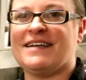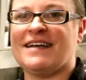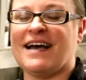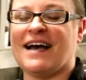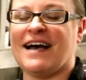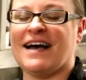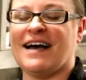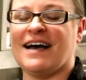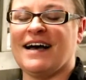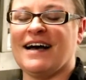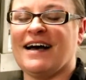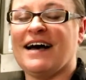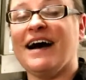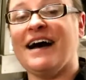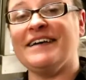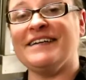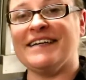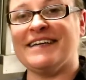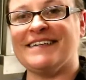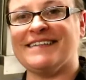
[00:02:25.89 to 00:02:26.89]
uh,
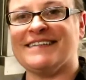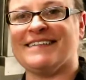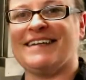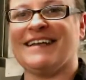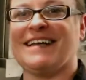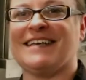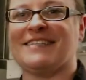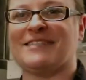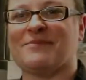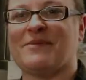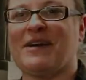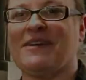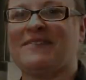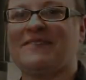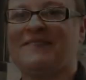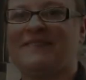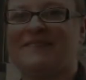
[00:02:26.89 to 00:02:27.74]
onion as well.